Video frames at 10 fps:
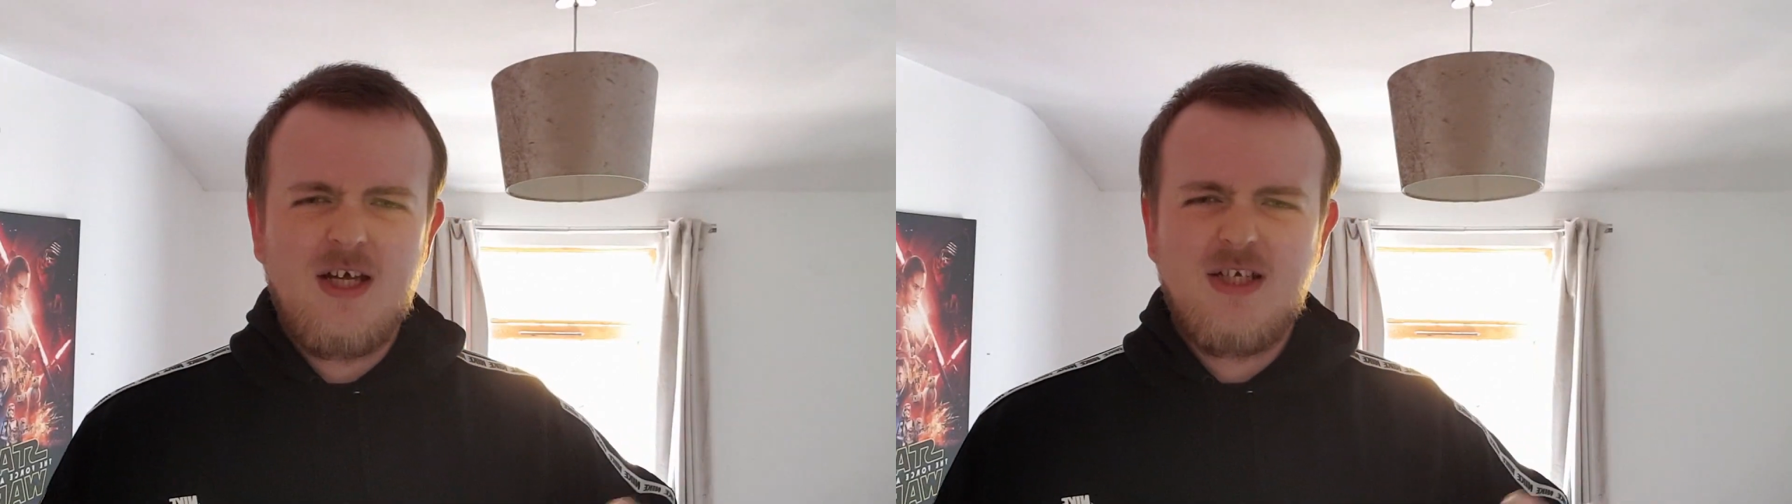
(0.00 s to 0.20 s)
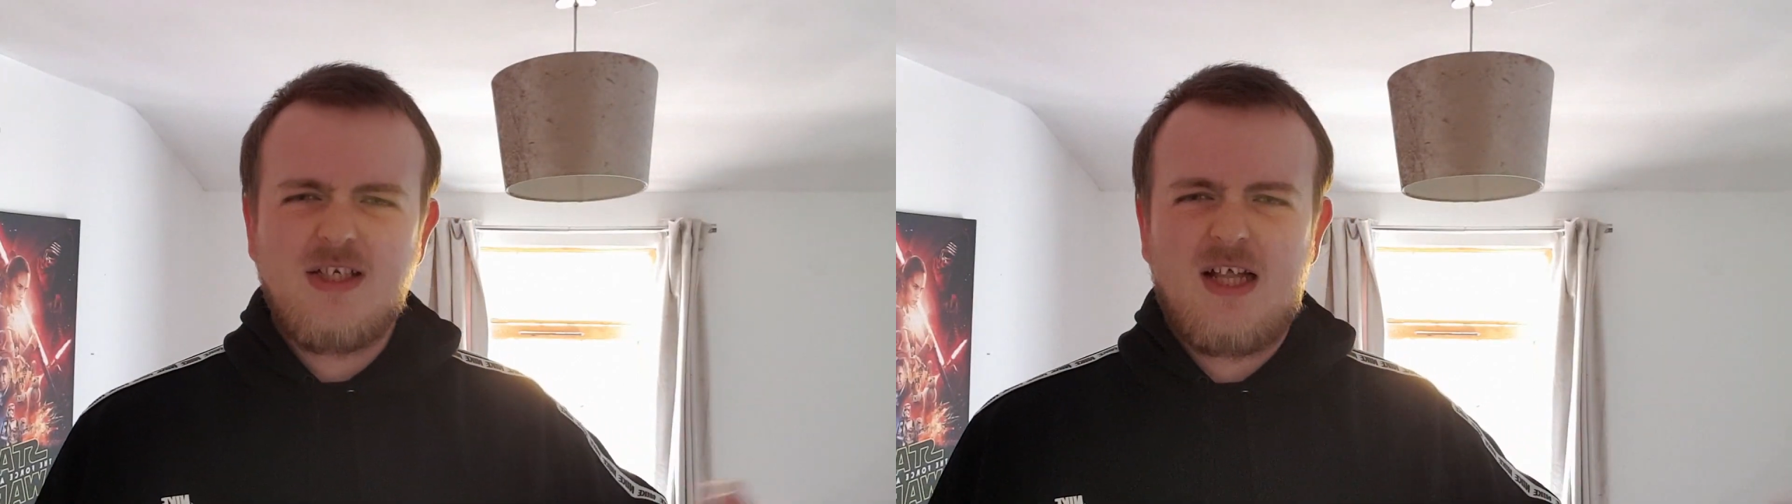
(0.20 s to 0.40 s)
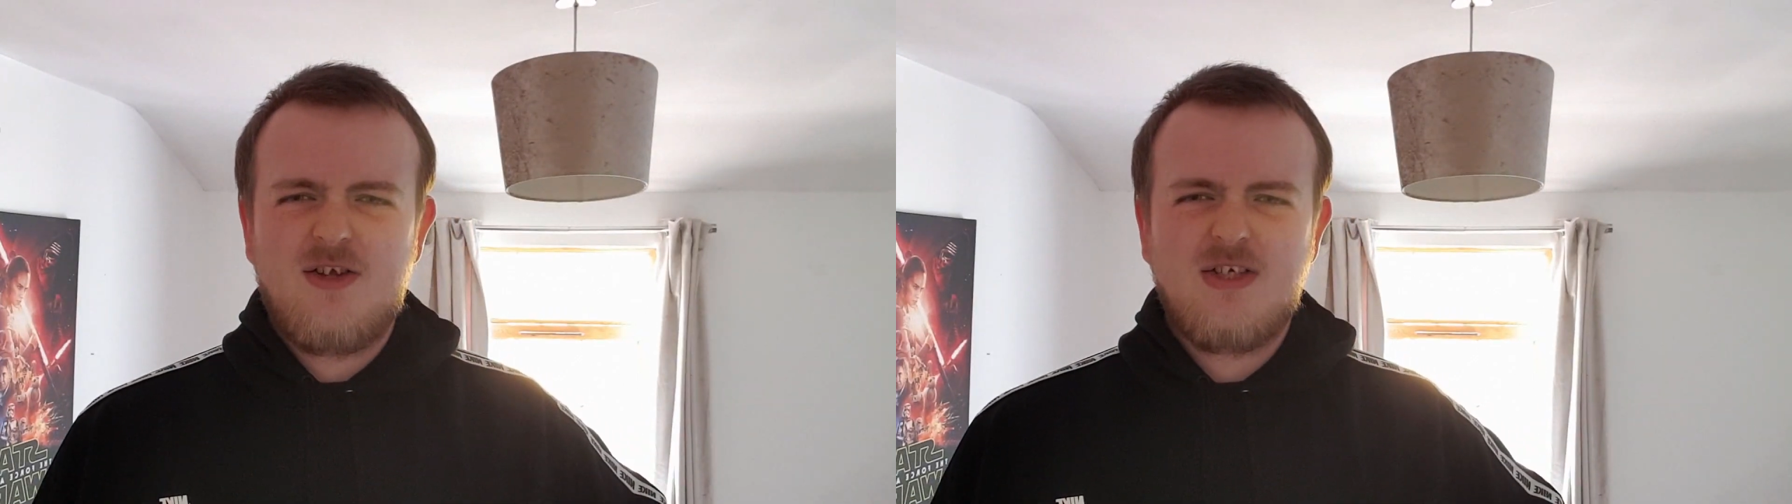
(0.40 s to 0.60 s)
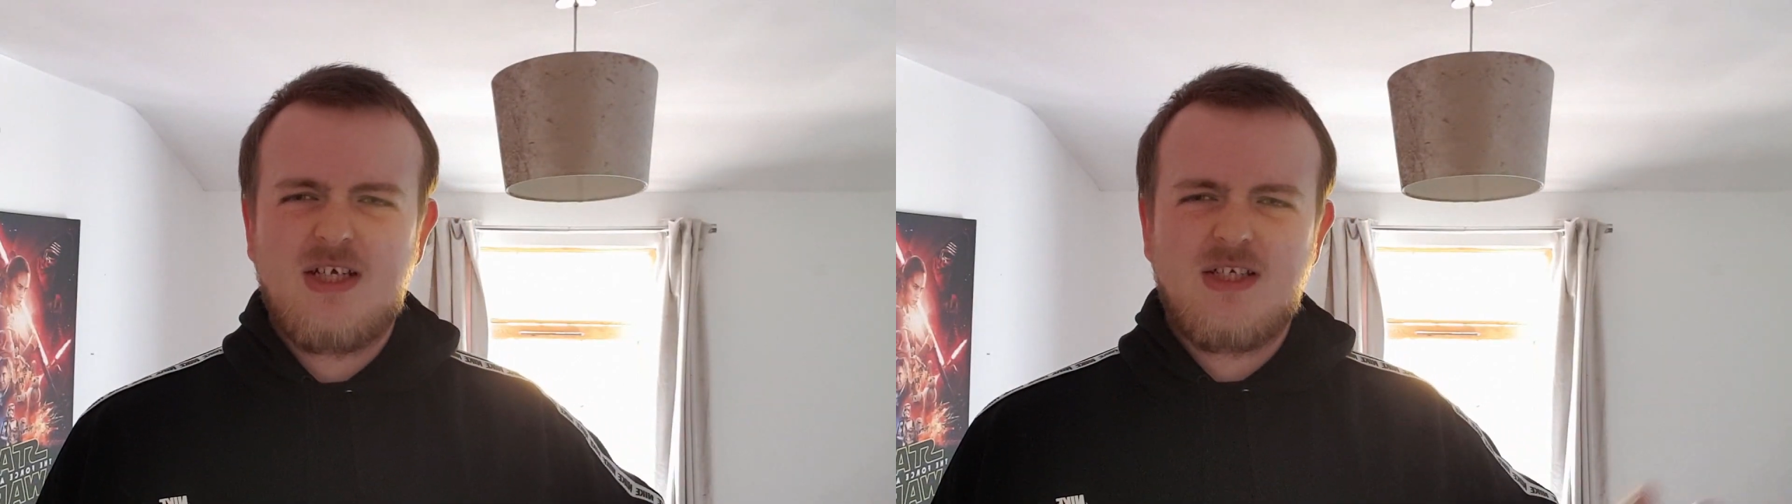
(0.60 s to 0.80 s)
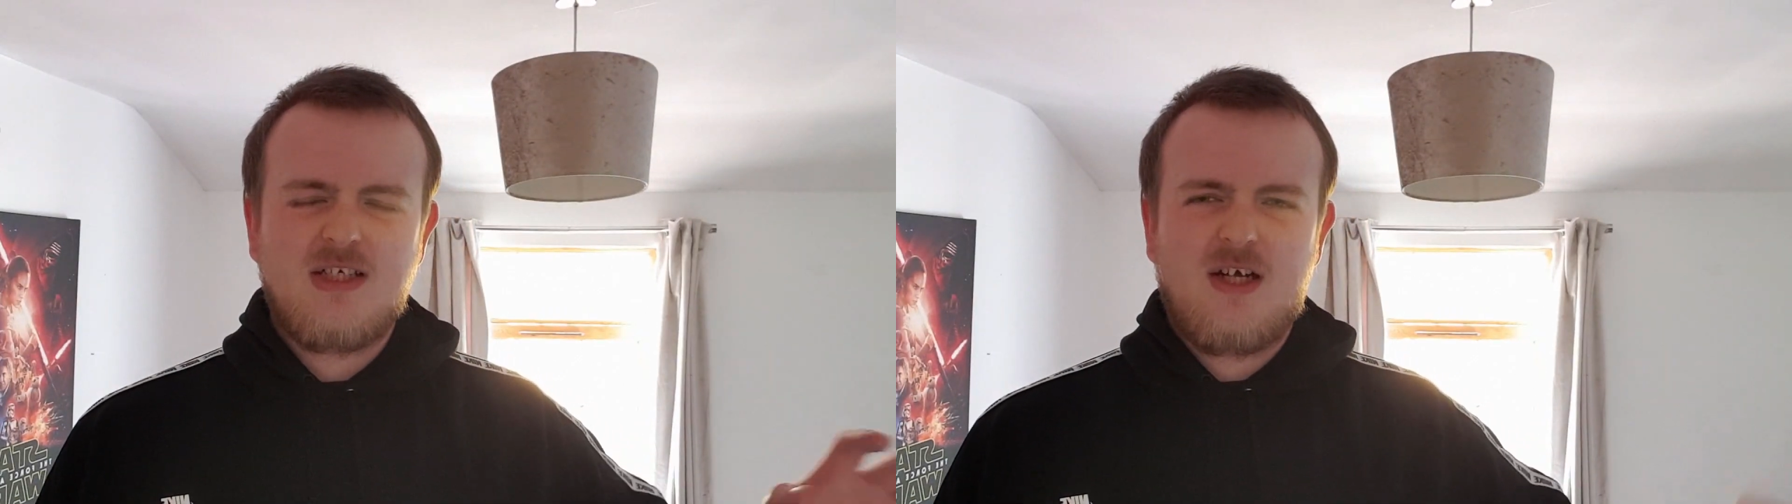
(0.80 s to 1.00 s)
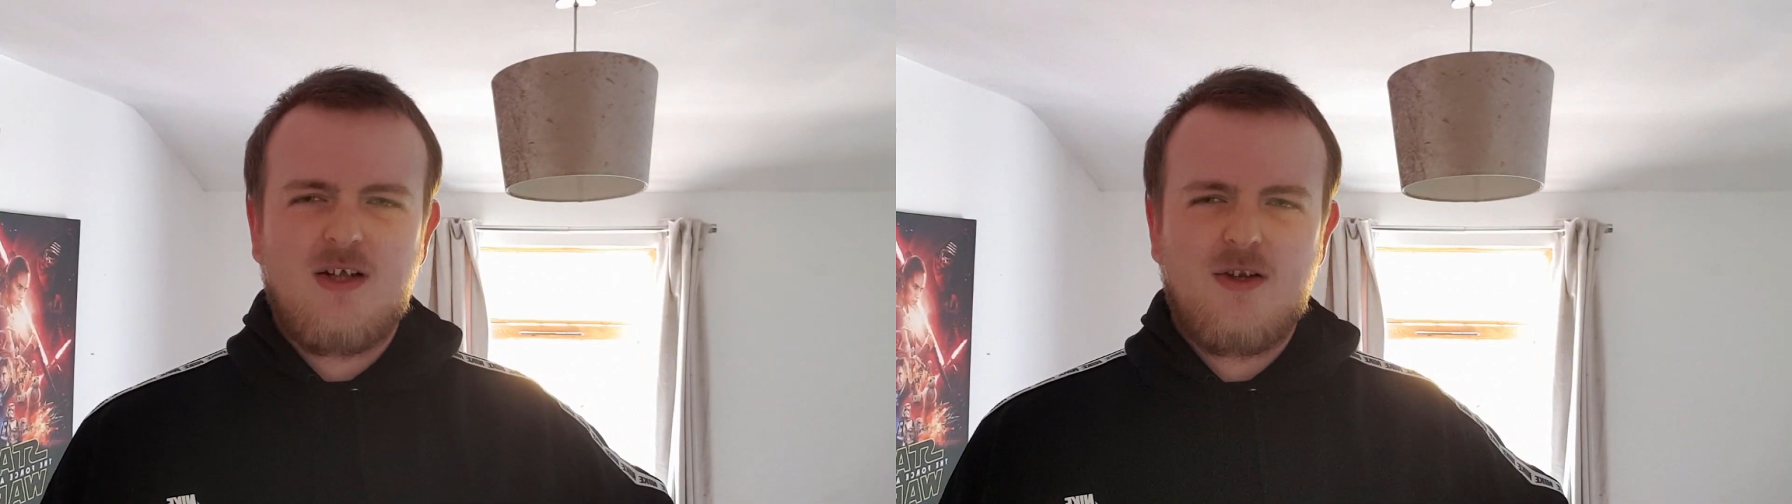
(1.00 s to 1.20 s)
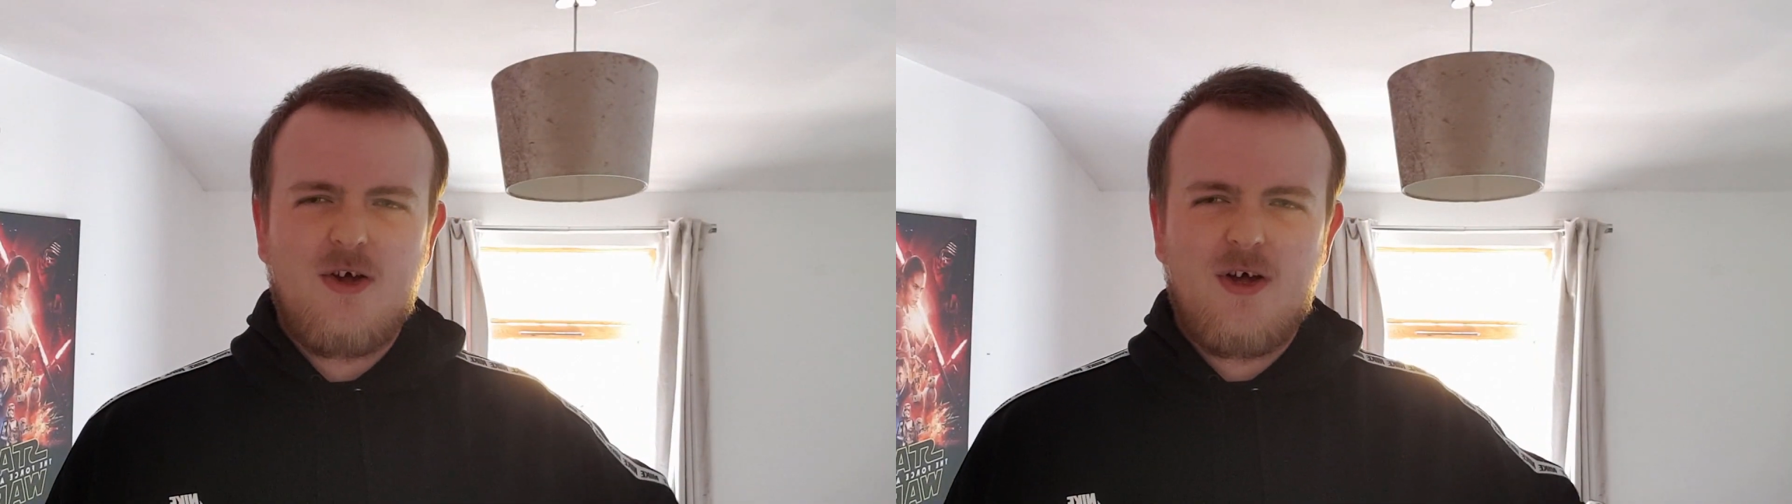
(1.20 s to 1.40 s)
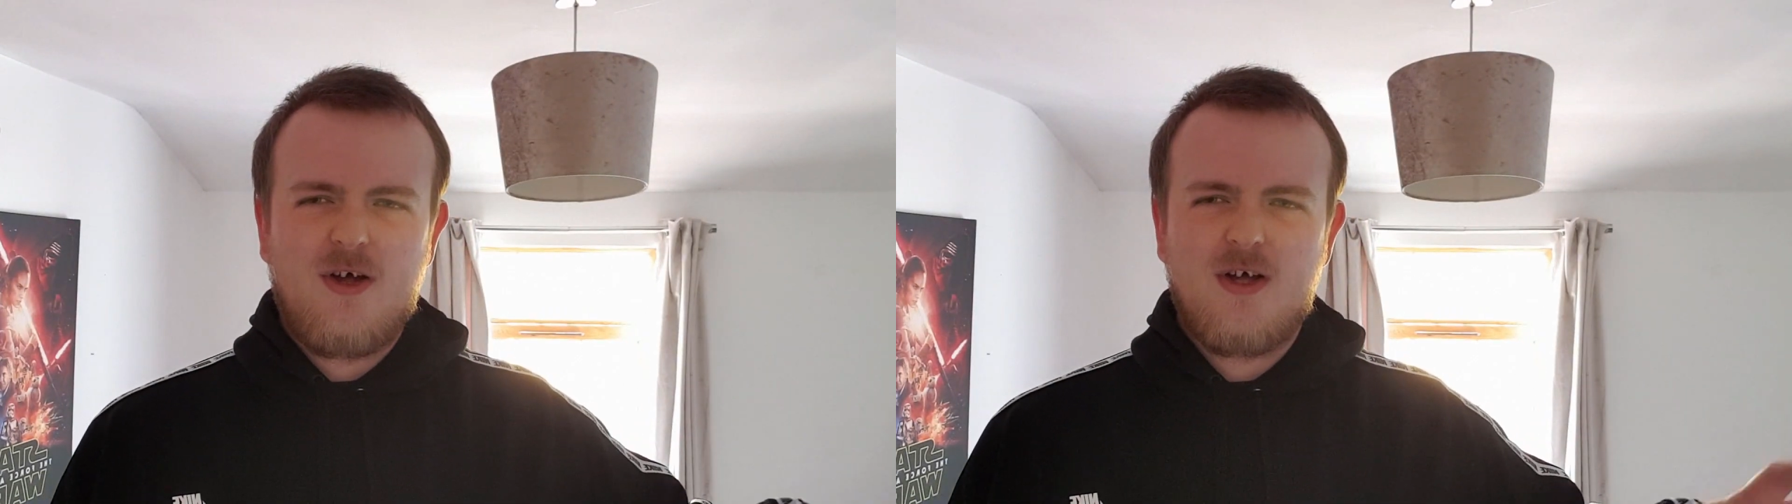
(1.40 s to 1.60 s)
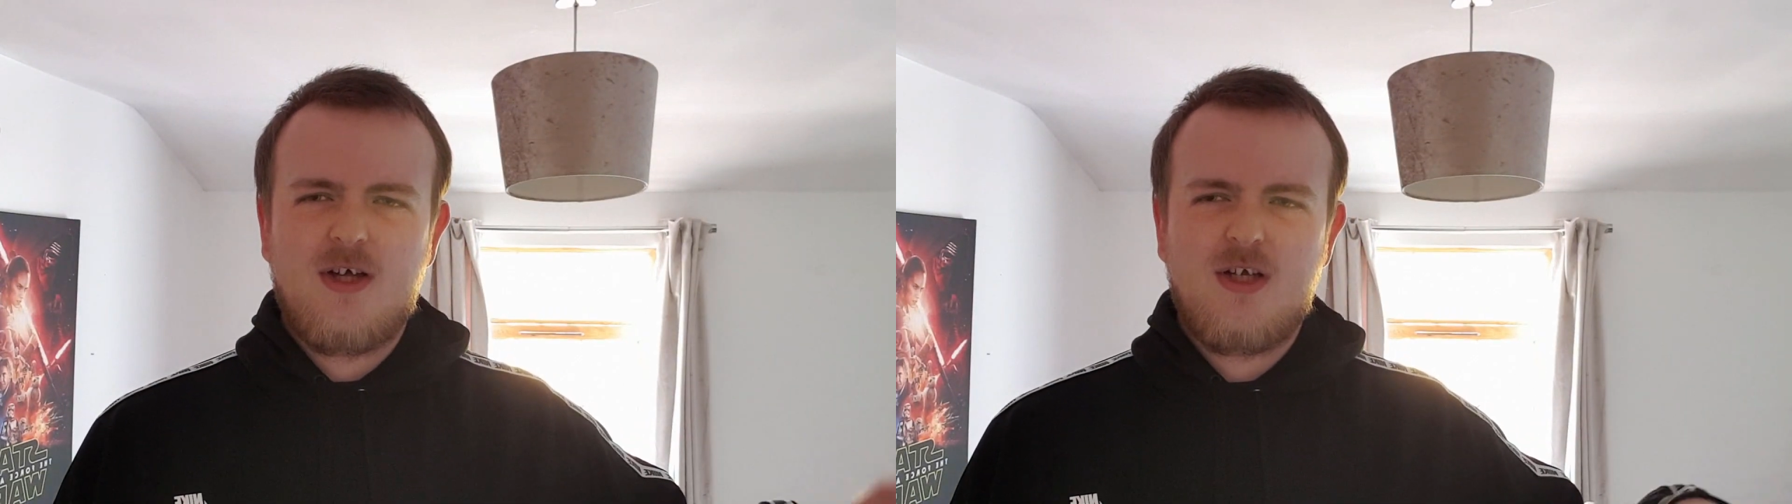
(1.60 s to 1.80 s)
sellers that sell